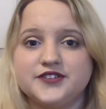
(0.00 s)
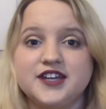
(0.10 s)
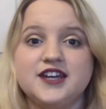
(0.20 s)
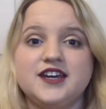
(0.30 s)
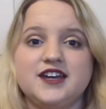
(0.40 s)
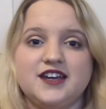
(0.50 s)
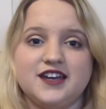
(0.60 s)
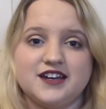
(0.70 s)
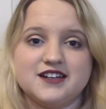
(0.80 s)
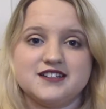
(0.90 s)

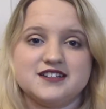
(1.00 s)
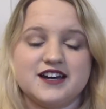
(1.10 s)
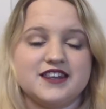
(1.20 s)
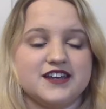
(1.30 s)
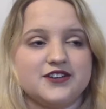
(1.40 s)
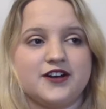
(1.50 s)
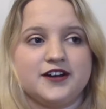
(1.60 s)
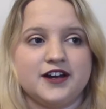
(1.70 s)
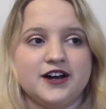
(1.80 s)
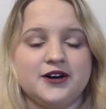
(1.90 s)
And I think
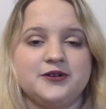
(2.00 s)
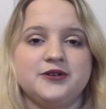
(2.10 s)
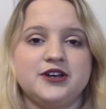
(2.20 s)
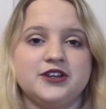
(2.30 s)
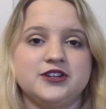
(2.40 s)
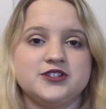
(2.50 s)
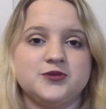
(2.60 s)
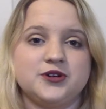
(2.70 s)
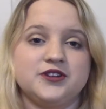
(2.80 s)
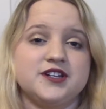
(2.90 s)
right now, in this
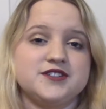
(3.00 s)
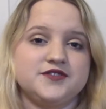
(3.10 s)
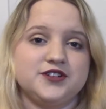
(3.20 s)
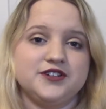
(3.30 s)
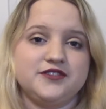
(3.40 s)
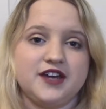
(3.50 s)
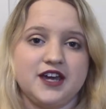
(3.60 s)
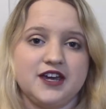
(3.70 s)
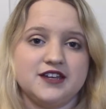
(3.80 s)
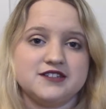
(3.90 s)
world that's full of
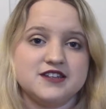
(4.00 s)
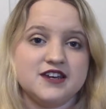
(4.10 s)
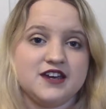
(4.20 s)
hate